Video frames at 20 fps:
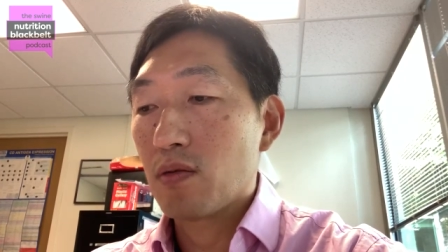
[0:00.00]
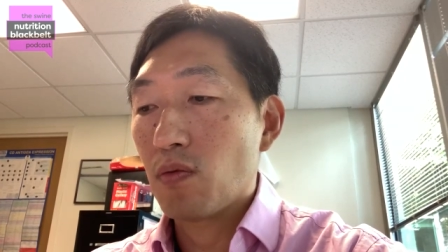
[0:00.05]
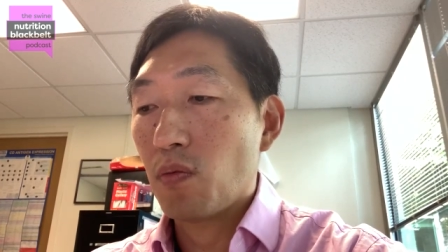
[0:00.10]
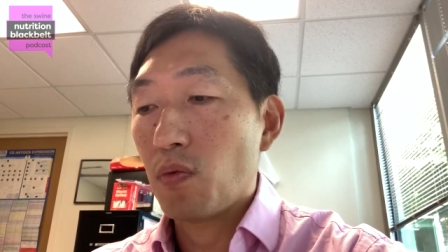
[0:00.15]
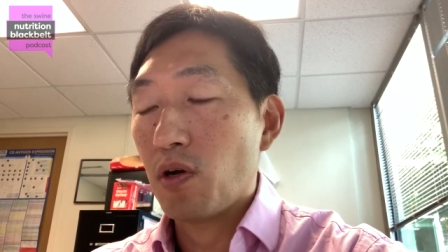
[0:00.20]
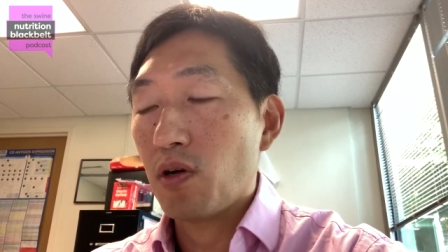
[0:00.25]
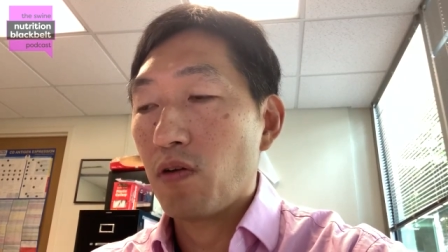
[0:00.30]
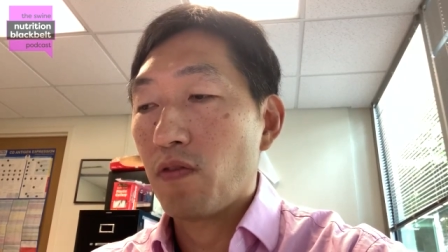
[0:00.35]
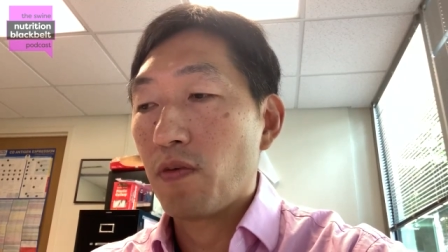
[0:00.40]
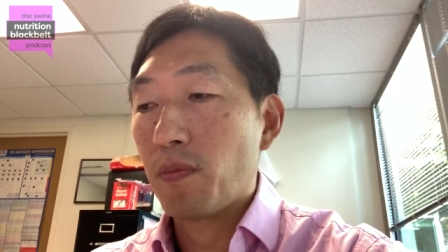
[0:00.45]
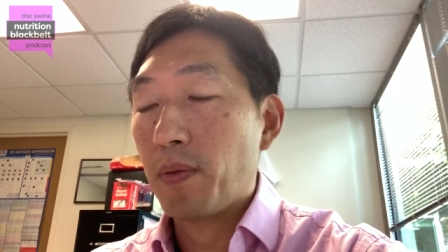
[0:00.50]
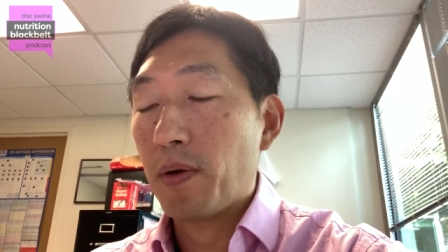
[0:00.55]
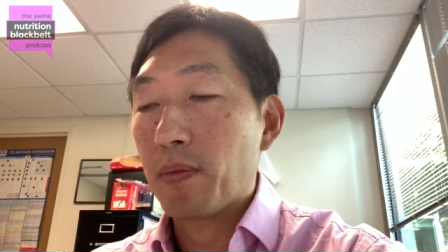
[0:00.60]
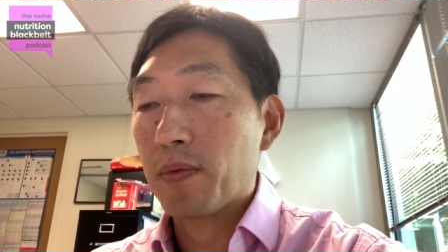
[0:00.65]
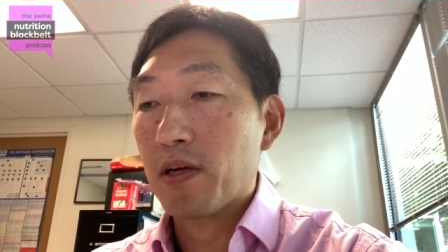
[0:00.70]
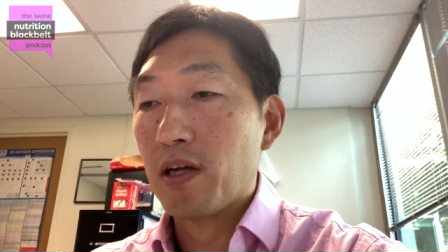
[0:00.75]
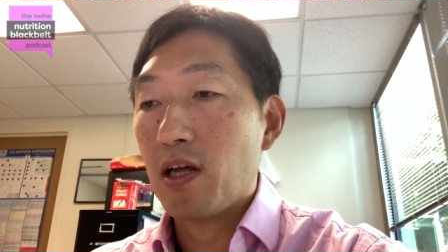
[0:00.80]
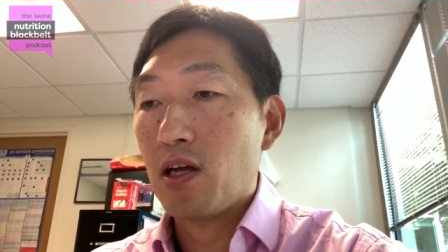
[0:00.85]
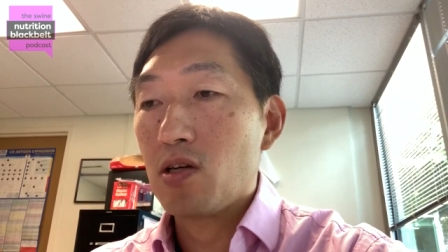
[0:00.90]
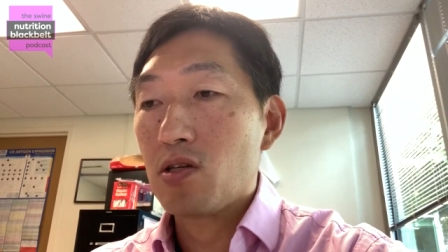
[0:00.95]
one of the
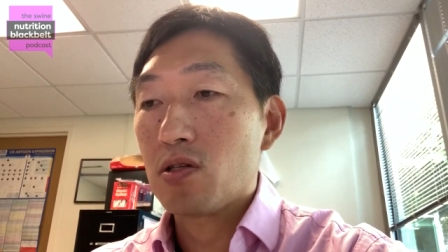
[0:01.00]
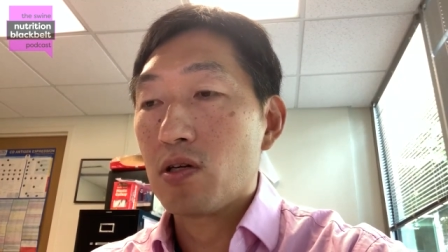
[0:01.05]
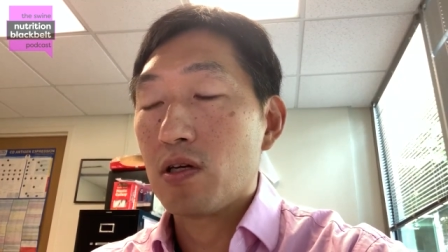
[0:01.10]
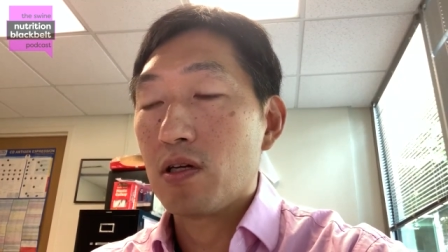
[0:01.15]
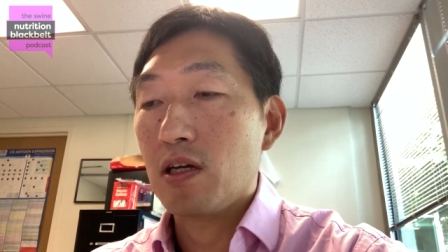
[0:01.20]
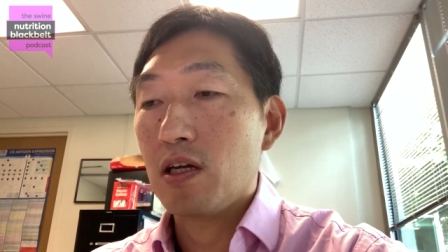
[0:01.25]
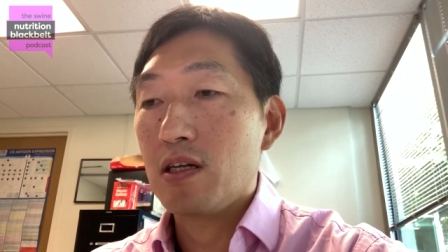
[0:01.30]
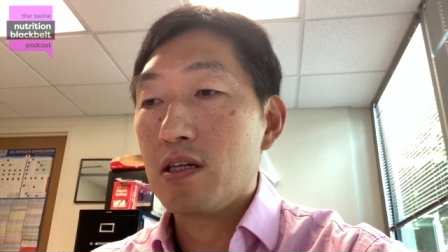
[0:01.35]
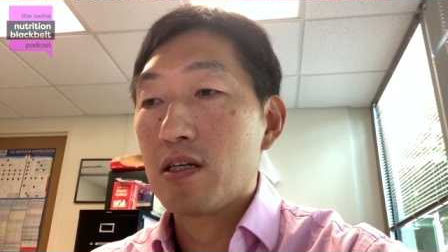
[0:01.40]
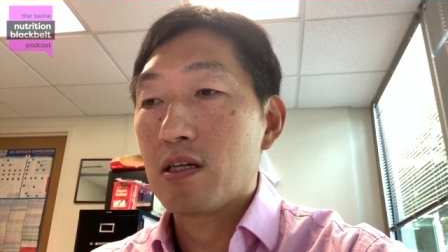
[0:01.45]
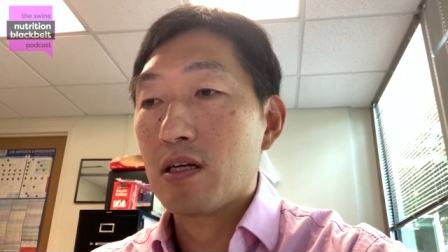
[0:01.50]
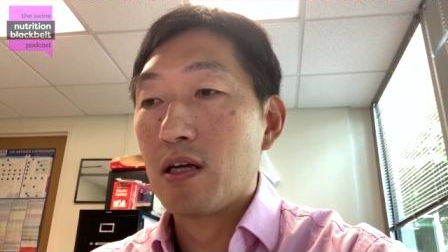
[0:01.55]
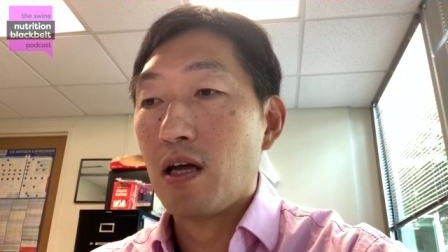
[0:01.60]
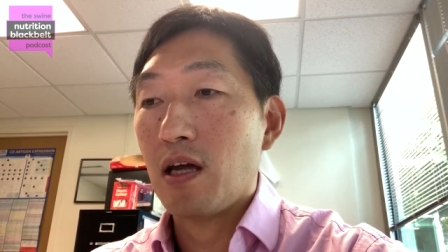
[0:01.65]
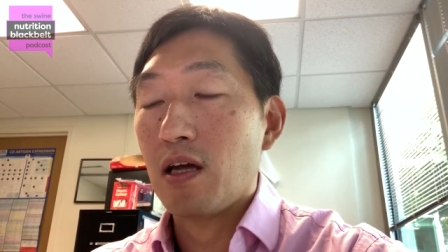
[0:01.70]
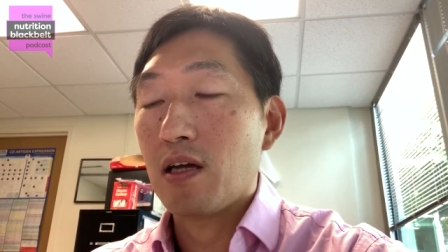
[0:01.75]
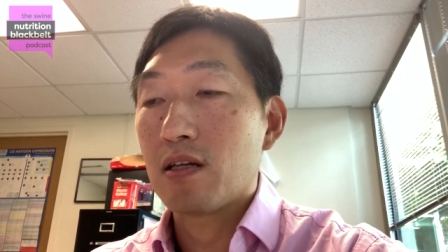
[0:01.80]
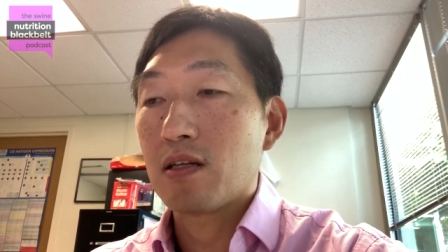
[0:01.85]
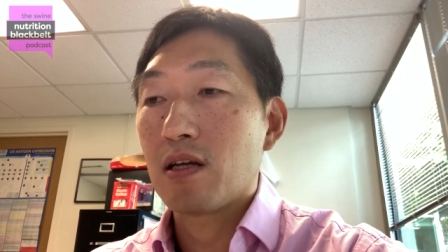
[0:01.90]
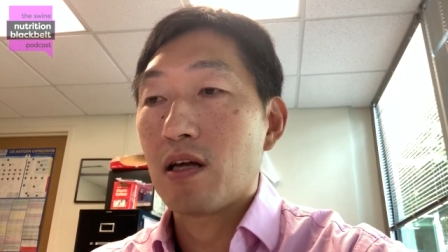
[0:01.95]
publication
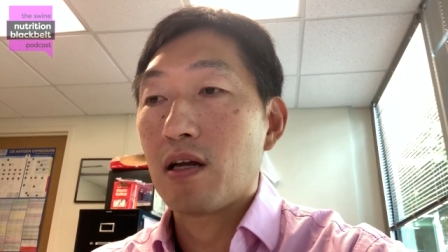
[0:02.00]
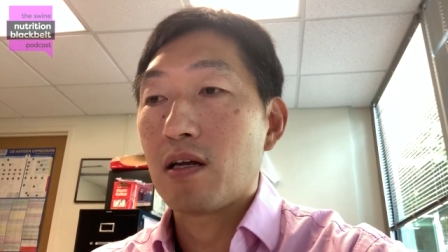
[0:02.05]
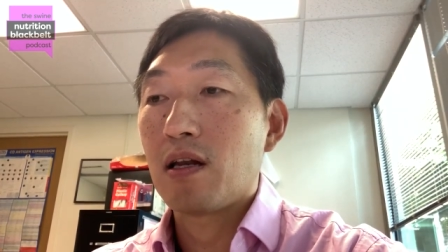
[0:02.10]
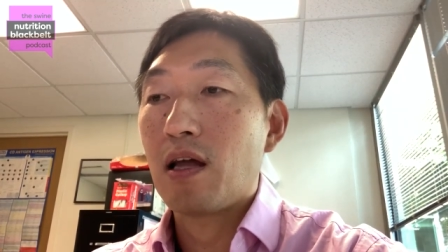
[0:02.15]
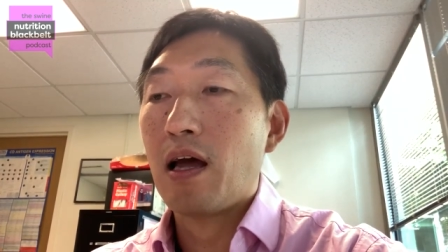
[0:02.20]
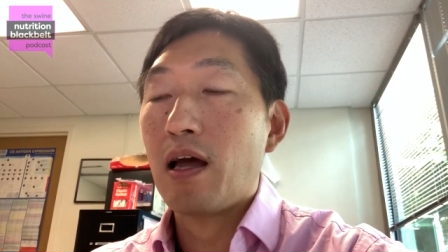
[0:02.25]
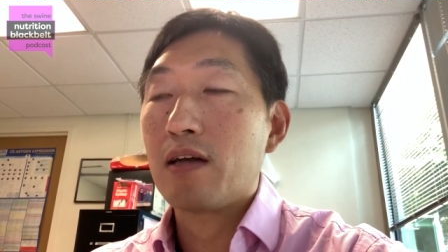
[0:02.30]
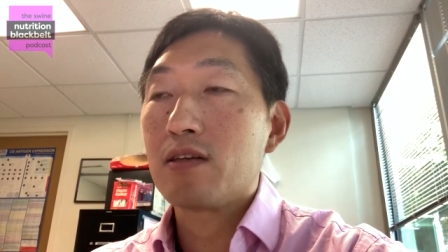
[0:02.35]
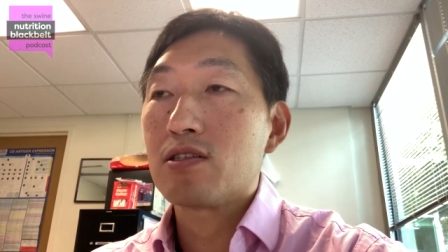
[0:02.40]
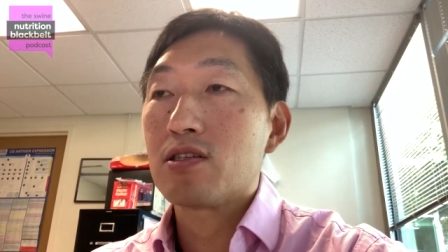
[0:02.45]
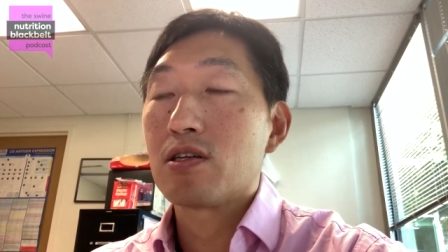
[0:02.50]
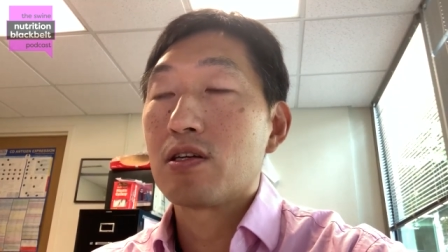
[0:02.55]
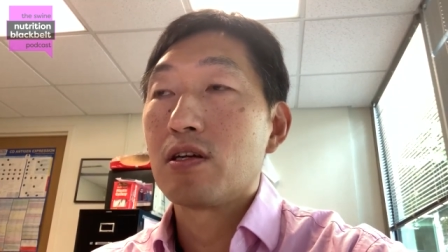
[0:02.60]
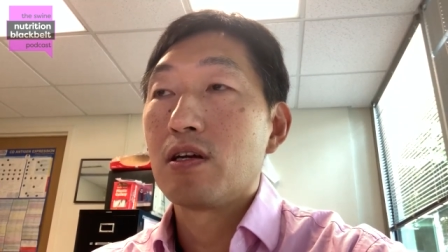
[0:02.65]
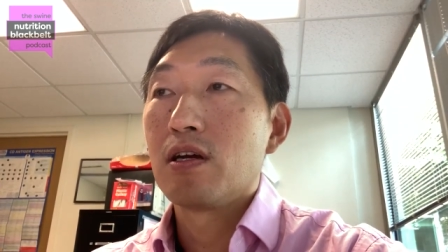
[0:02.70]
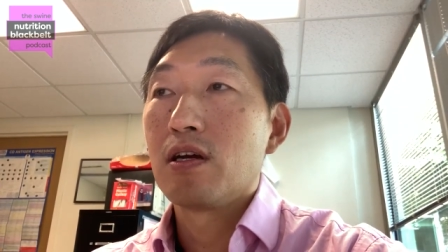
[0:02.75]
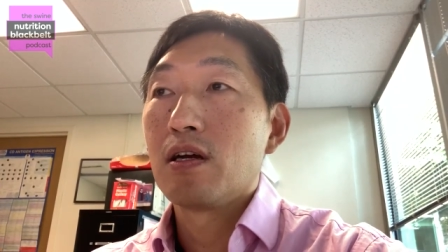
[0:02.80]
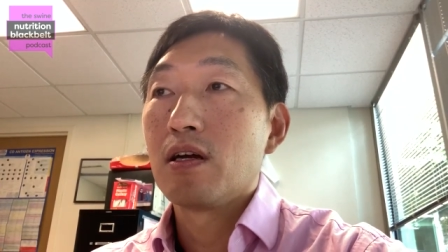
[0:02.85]
indicate that, that